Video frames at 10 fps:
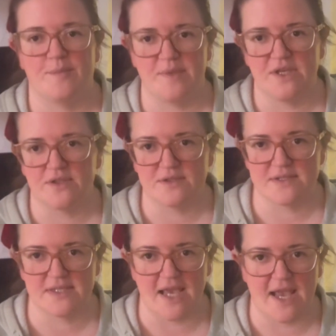
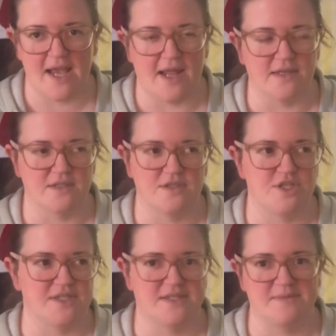meals and
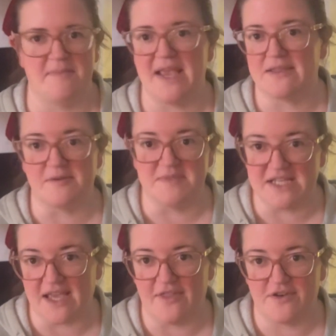just make them
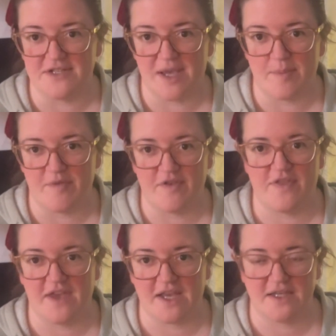together type of a
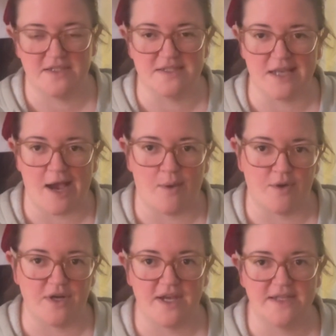thing, because
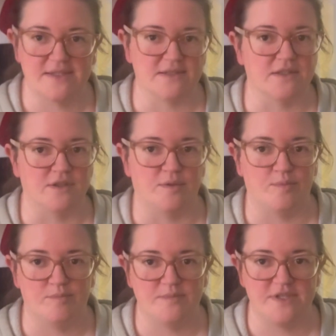our diet's a little
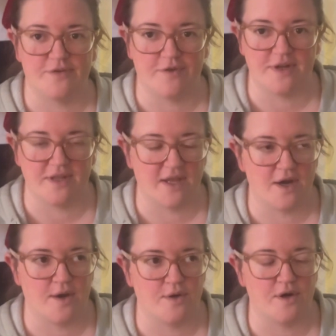different than
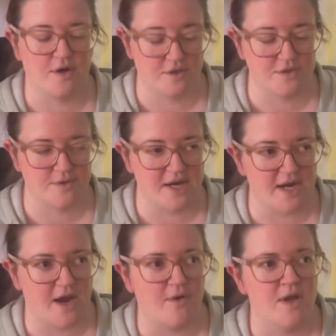hers right
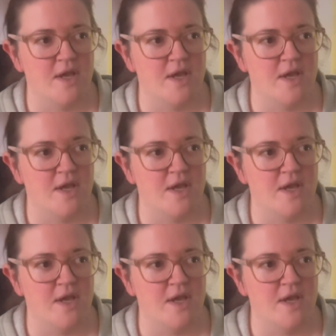now.